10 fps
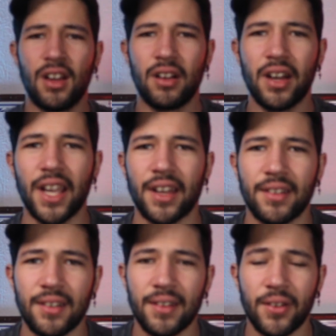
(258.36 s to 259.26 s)
Right,
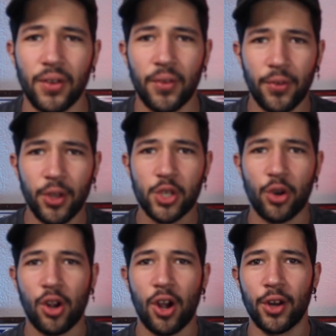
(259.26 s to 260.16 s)
future
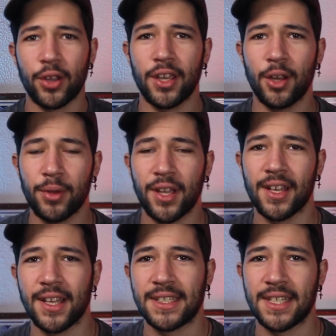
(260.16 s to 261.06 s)
Ricardo here
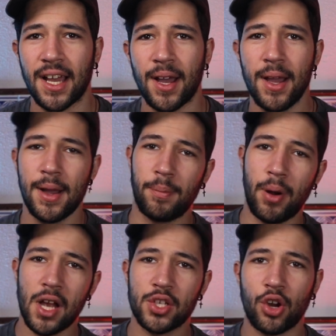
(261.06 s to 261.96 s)
because
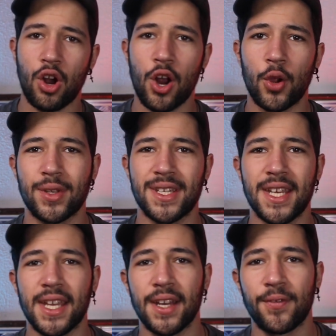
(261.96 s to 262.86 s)
past Ricardo was an
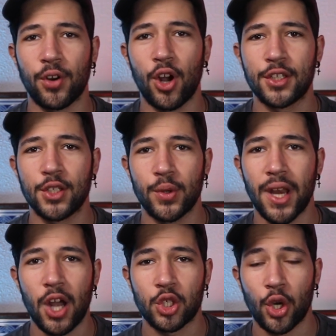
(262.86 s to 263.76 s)
idiot and forgot to do an
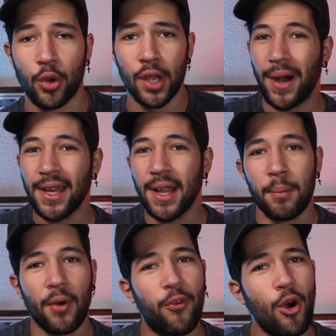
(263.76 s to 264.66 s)
outro. But
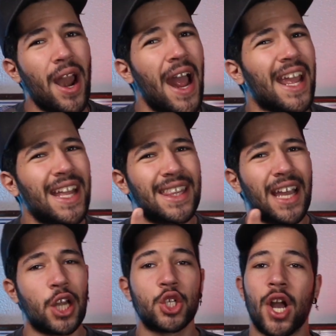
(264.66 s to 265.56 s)
before I hit the
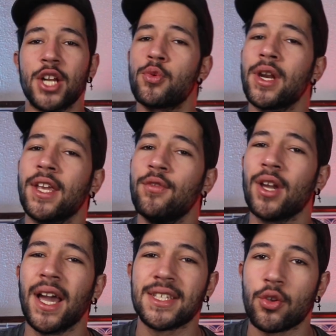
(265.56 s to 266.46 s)
outro, I just want to give you
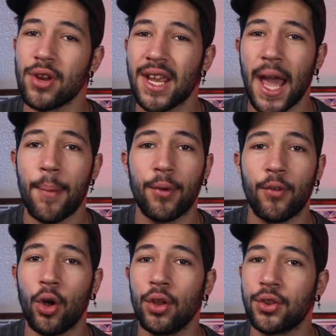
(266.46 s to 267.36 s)
guys a recap of
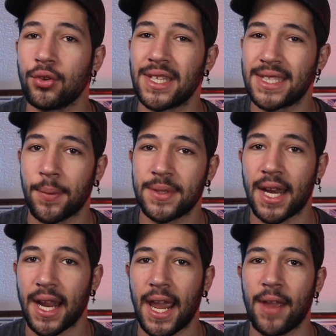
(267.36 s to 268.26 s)
all 3 tips that
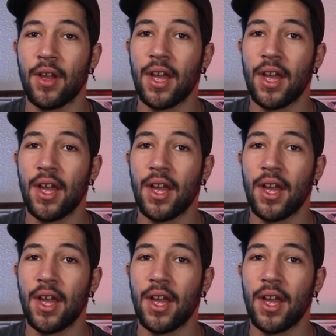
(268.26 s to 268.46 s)
I gave